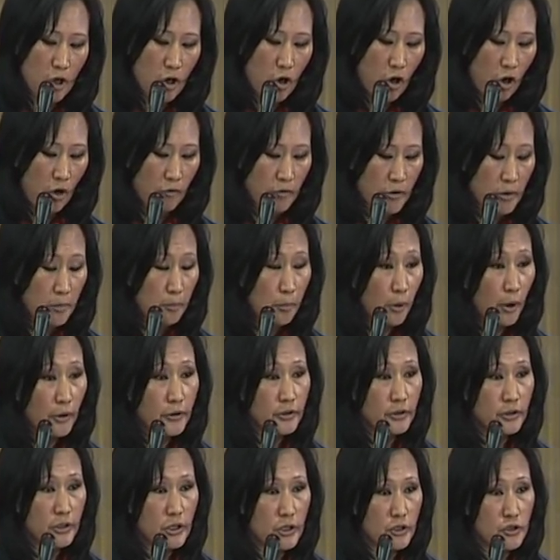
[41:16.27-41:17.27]
of
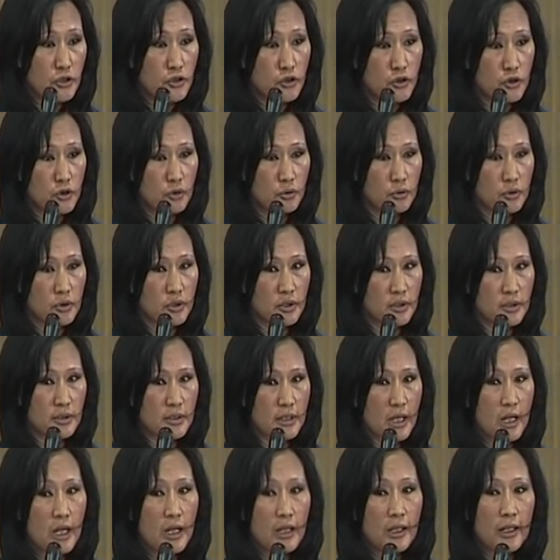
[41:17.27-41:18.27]
important institutions
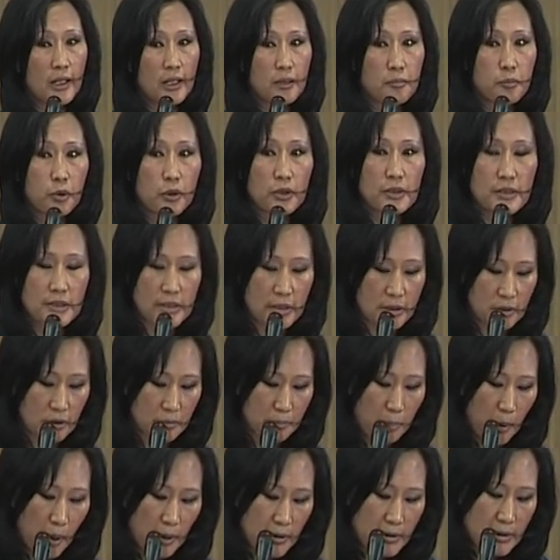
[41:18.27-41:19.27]
like political
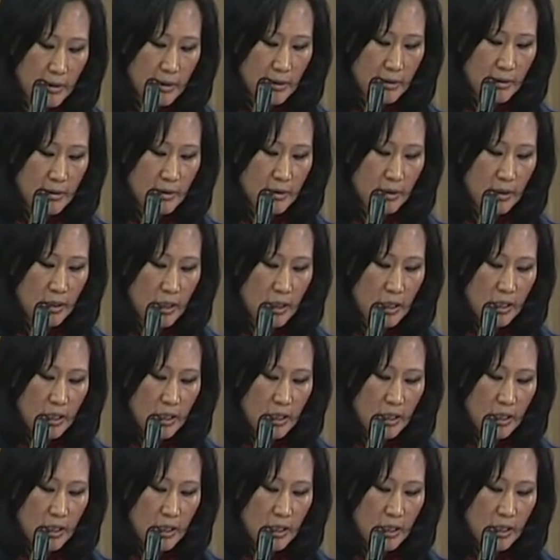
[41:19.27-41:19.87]
parties,